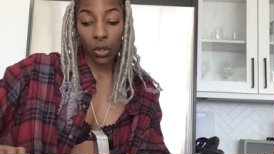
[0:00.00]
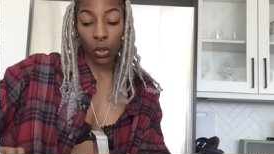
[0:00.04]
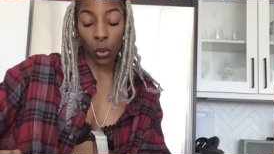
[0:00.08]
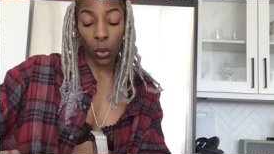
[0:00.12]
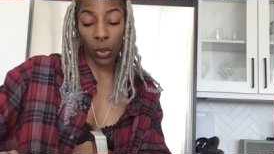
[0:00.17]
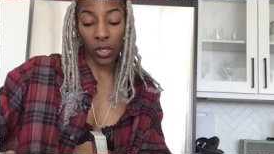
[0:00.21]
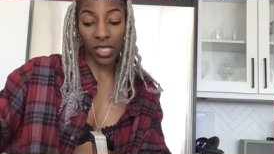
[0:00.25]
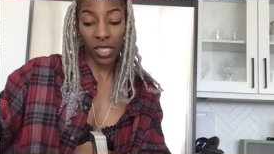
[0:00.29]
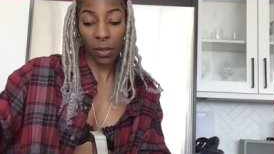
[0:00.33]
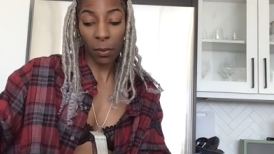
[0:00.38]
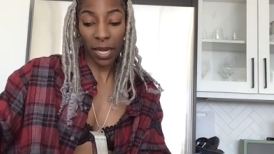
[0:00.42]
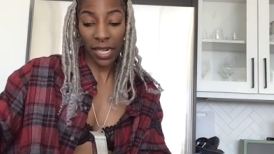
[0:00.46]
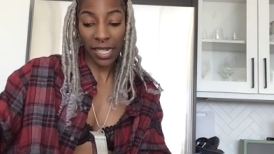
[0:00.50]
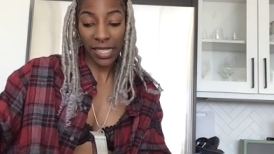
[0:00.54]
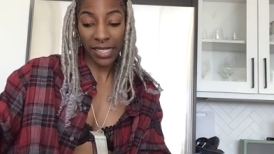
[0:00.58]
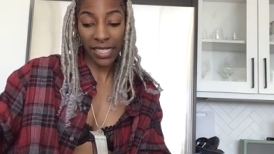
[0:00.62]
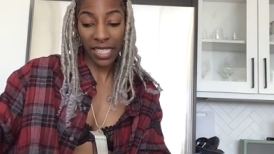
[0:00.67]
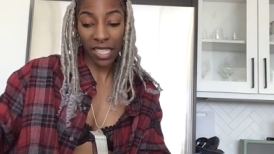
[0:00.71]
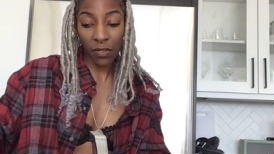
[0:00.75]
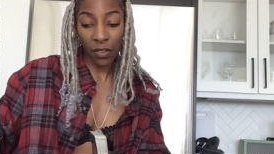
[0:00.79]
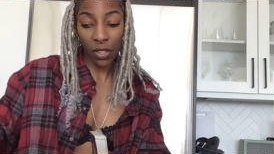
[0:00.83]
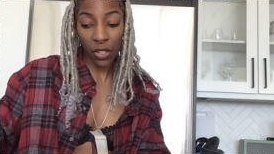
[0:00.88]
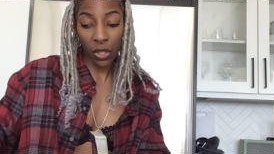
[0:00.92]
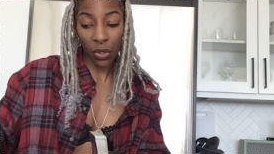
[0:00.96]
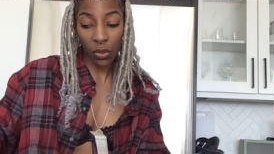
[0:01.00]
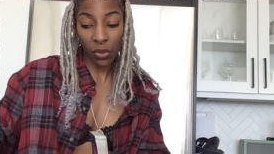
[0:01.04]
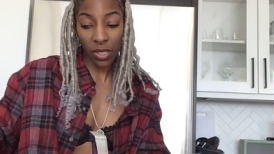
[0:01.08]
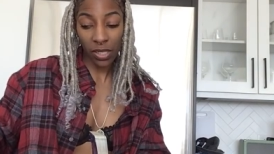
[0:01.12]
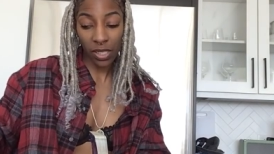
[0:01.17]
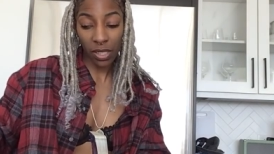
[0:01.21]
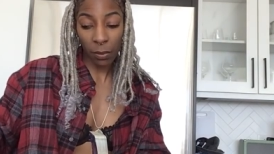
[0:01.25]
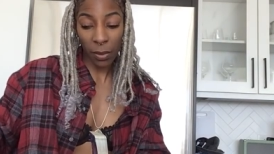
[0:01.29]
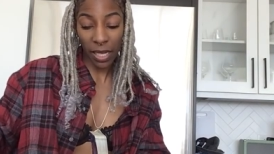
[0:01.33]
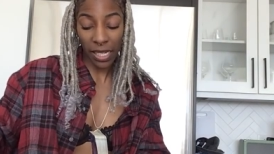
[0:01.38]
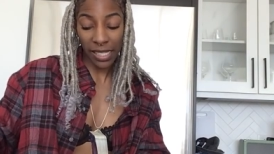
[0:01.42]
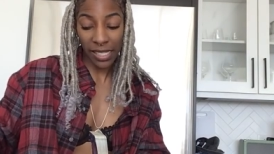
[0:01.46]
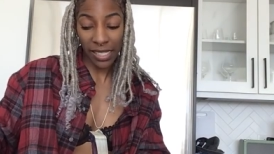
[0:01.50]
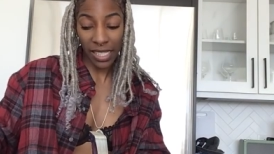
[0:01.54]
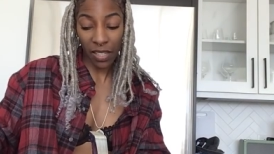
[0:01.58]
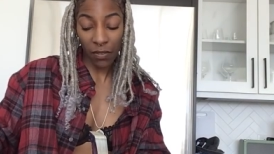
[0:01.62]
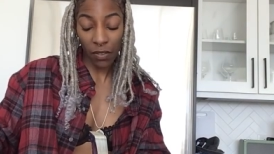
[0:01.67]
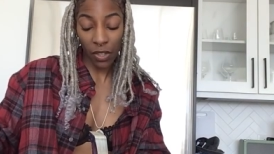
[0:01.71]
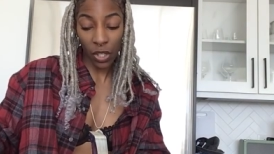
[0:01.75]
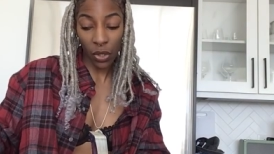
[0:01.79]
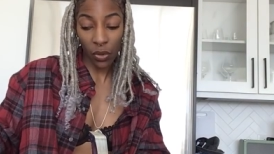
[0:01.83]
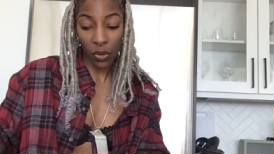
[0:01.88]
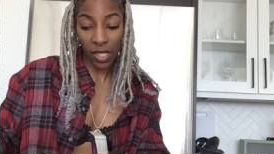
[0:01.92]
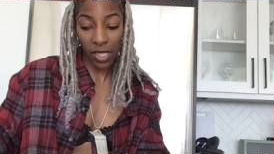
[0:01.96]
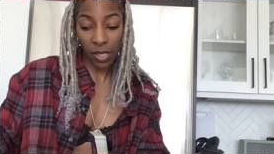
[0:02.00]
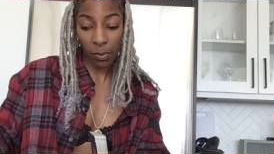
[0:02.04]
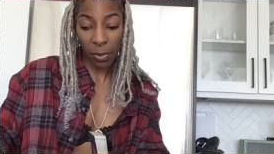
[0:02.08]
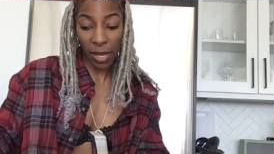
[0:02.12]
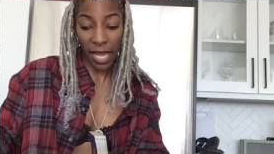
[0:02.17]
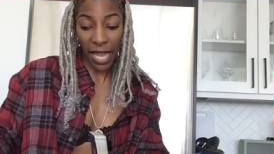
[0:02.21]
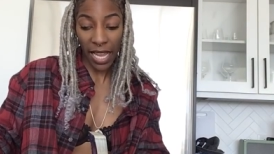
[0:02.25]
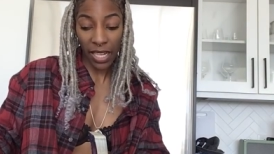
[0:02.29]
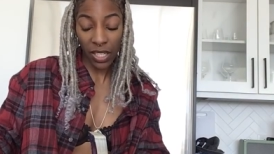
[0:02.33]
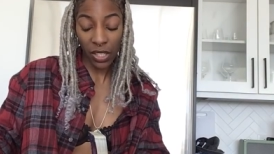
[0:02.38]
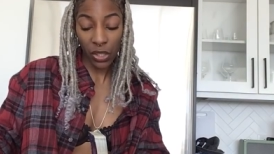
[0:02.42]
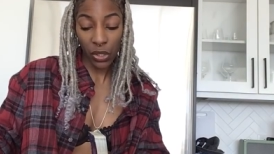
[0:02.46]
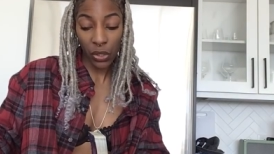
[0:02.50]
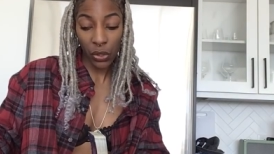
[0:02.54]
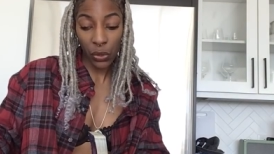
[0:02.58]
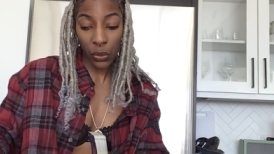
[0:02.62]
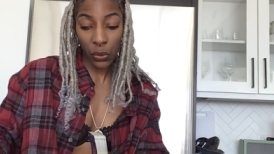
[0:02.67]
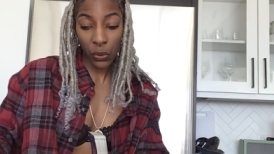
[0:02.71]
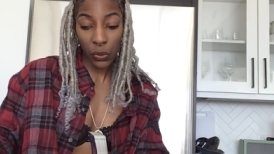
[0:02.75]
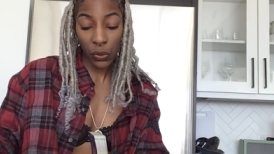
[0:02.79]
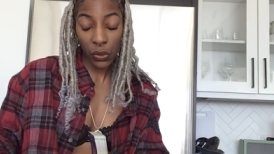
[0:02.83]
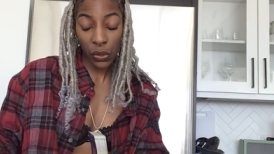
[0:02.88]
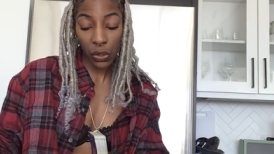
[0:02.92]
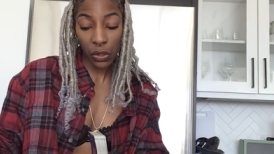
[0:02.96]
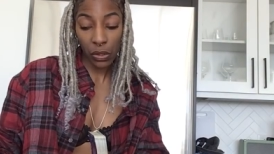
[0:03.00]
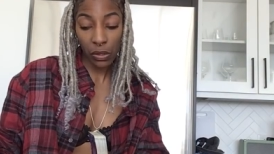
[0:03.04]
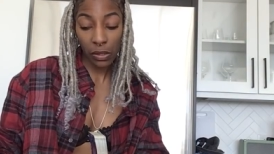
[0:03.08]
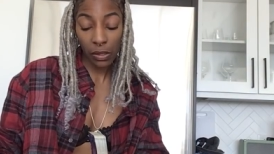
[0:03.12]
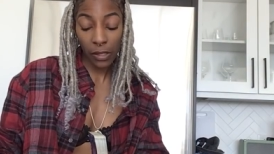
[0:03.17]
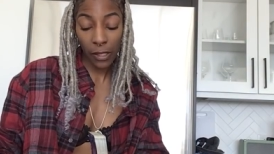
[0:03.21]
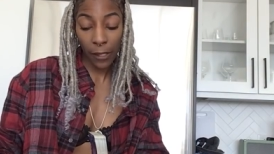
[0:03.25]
or somebody's giving you, somebody's giving you this bad news.